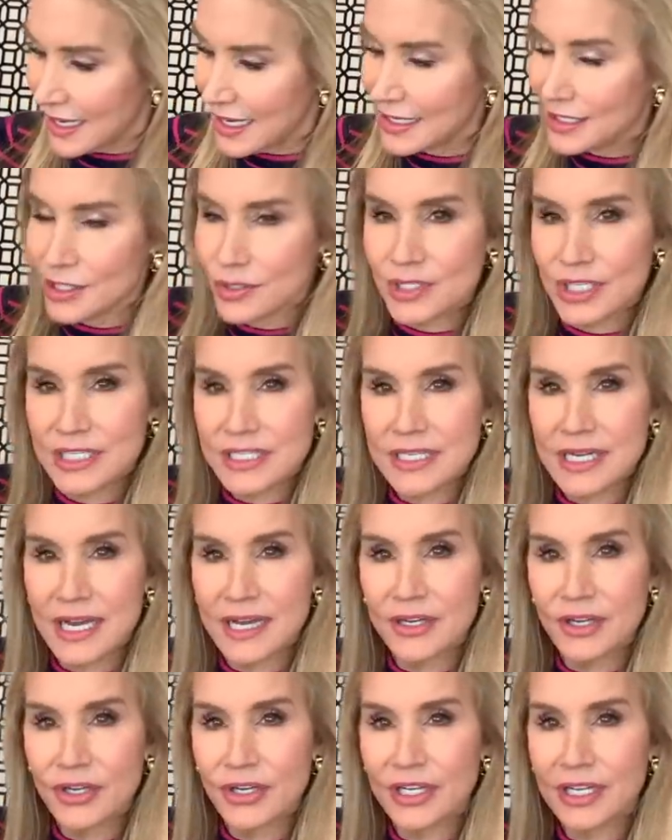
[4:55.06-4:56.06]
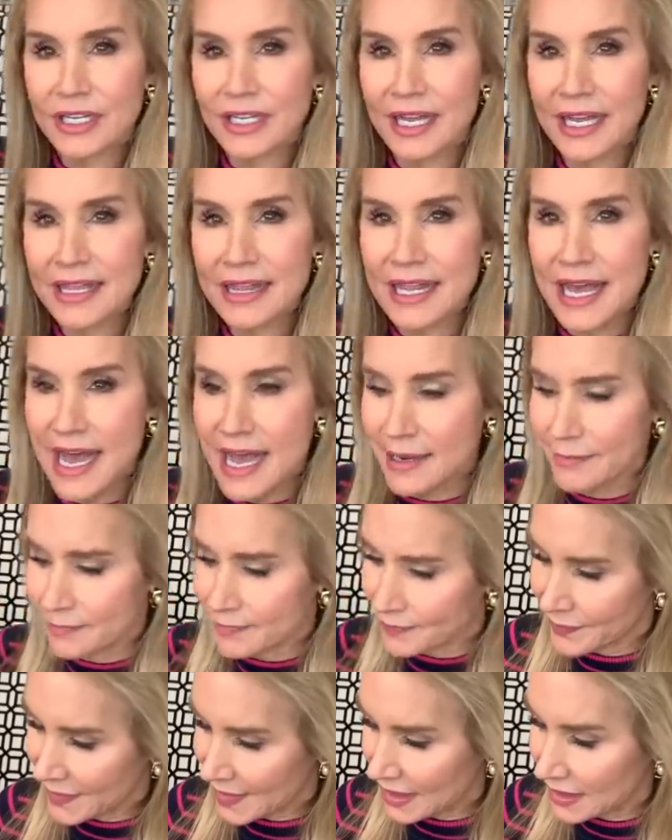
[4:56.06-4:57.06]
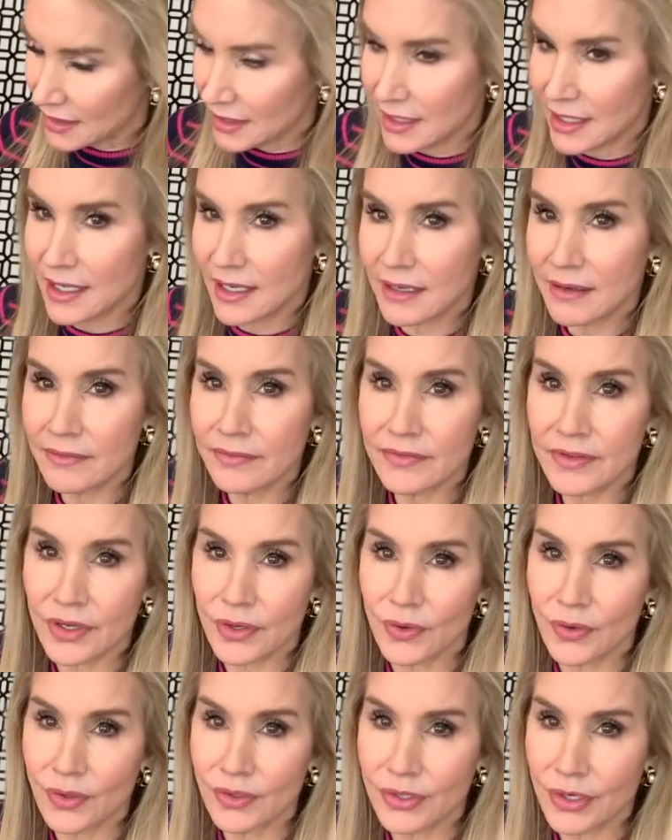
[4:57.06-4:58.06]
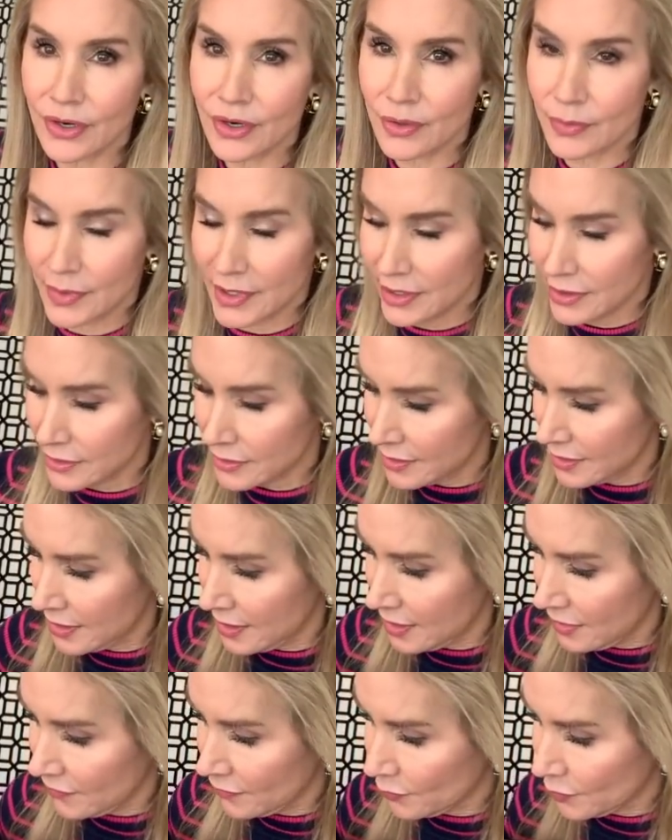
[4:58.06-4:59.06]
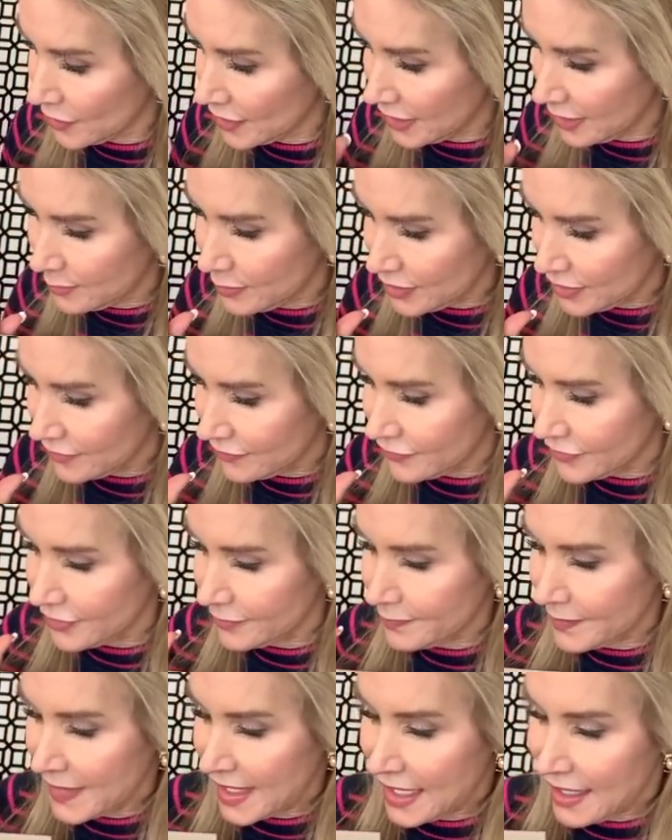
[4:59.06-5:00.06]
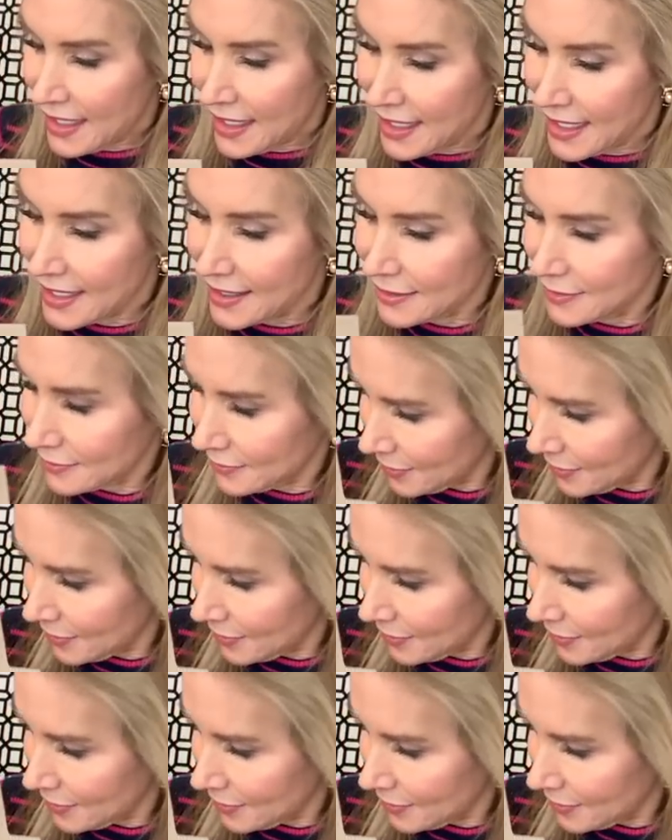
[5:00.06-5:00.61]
And you just unhook it like that. Love the gold hardware, really beautiful. And